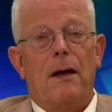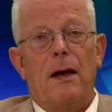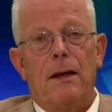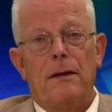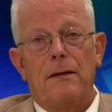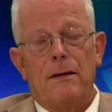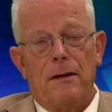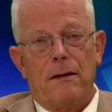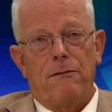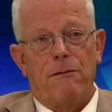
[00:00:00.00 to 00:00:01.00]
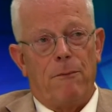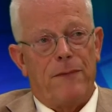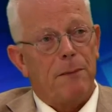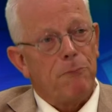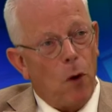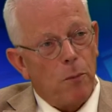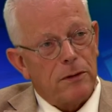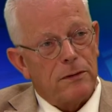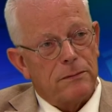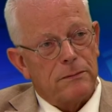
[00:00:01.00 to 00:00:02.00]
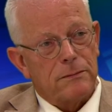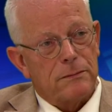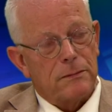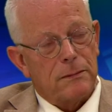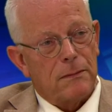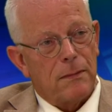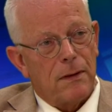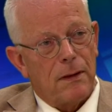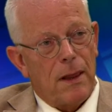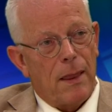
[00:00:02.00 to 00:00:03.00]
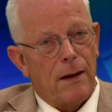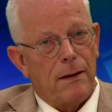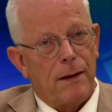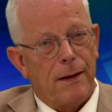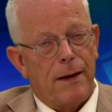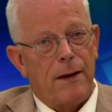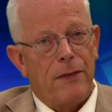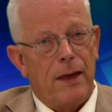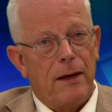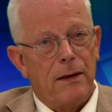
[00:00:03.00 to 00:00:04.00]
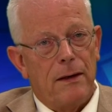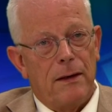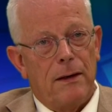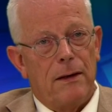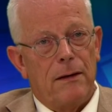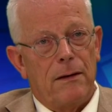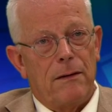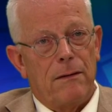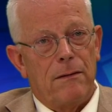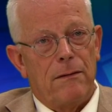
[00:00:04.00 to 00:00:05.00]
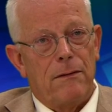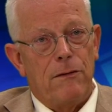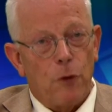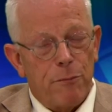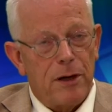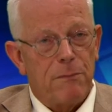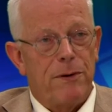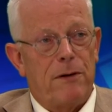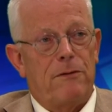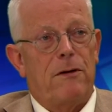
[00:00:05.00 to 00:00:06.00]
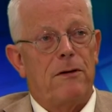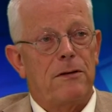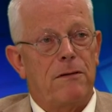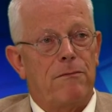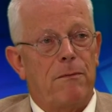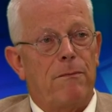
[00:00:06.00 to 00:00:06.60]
And from that moment, I think the European periodontology